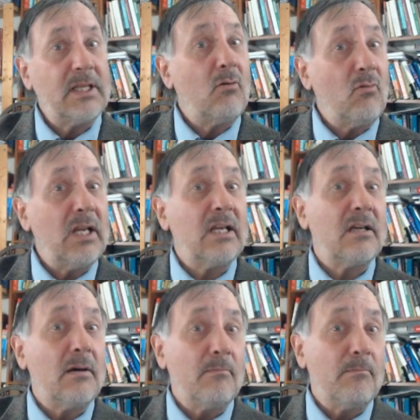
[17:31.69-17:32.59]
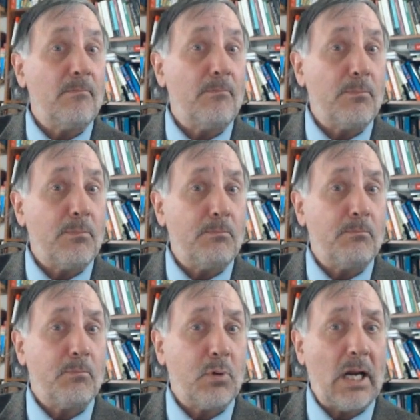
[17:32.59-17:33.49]
but they really
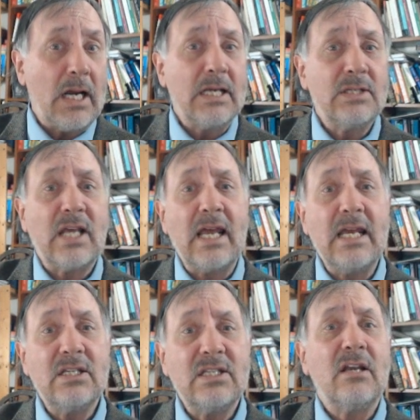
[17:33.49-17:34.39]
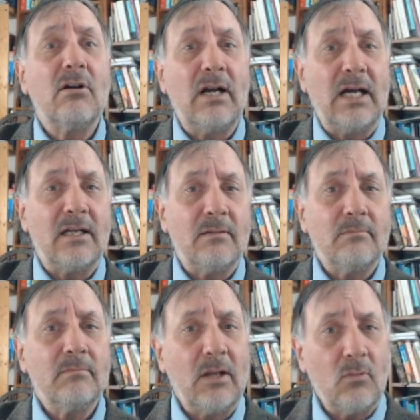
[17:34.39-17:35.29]
comprise a singular
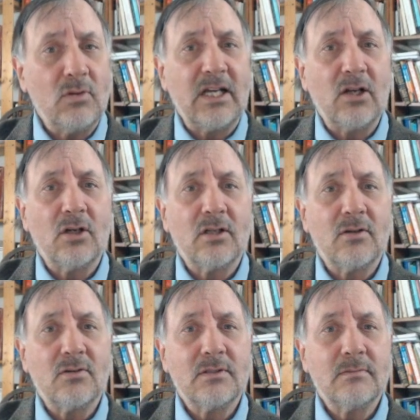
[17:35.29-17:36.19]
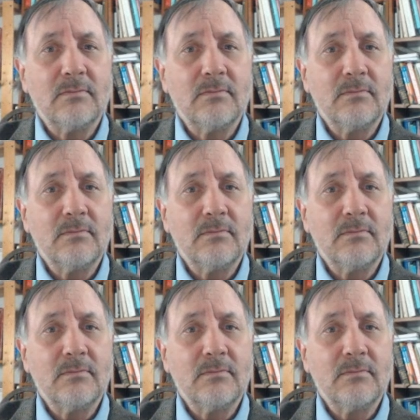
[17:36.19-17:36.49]
item. And we'll take a look at those.